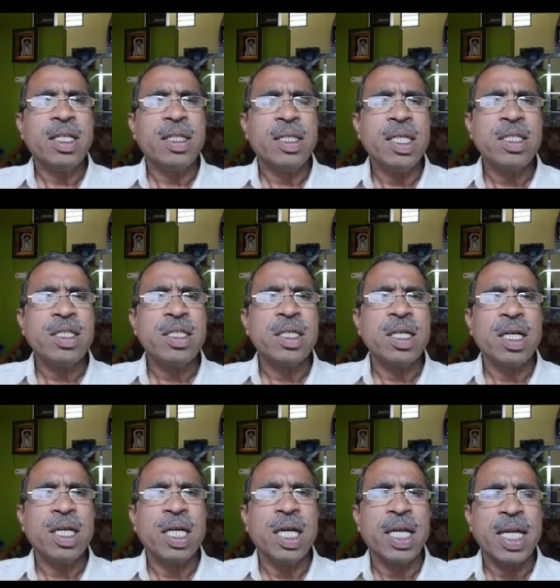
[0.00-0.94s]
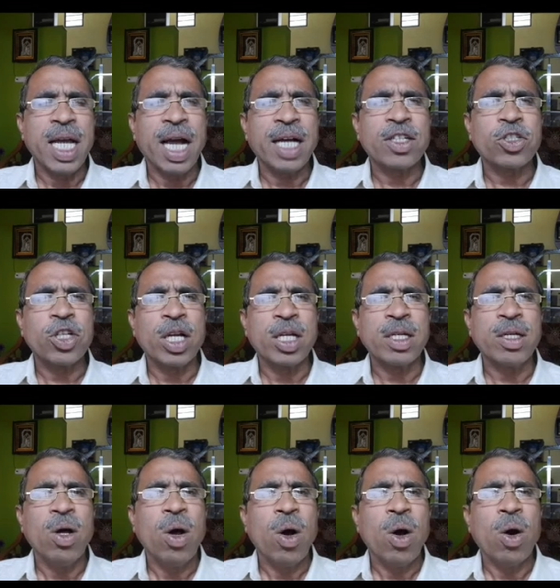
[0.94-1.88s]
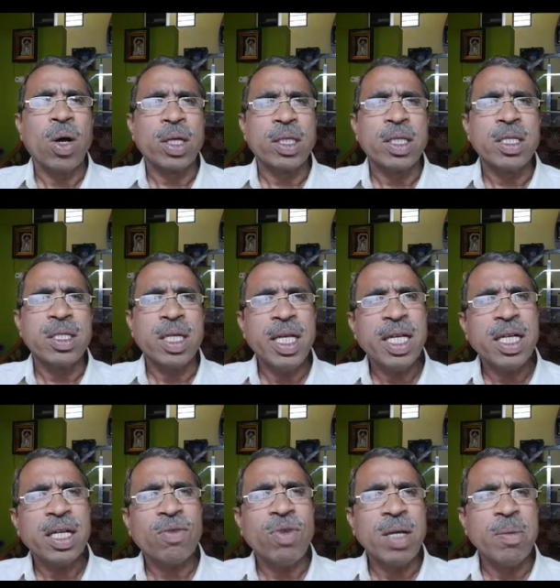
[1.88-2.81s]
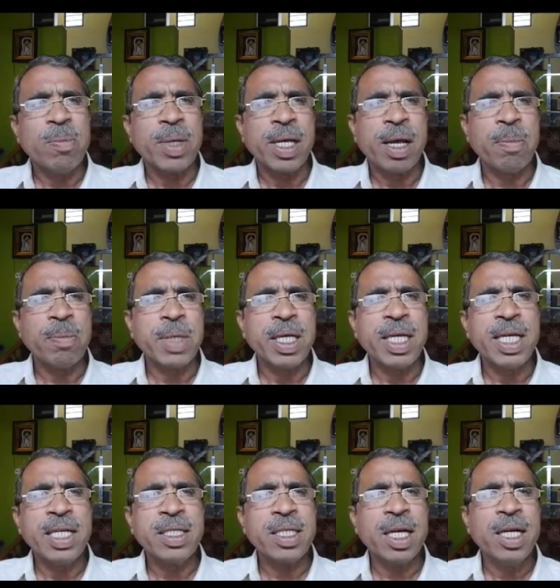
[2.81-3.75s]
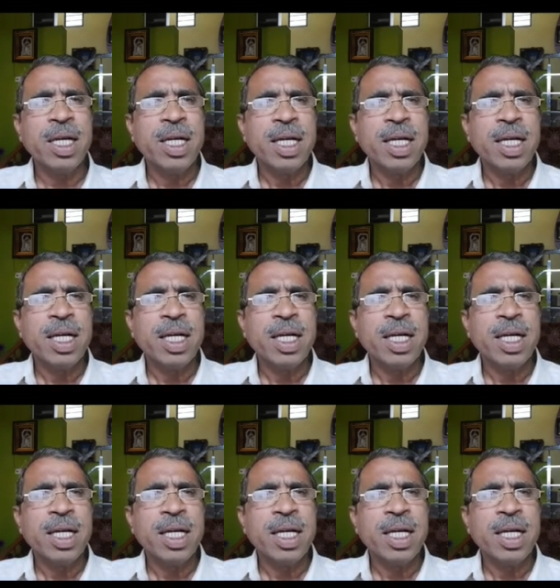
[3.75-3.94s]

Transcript: this reaction or this equilibrium is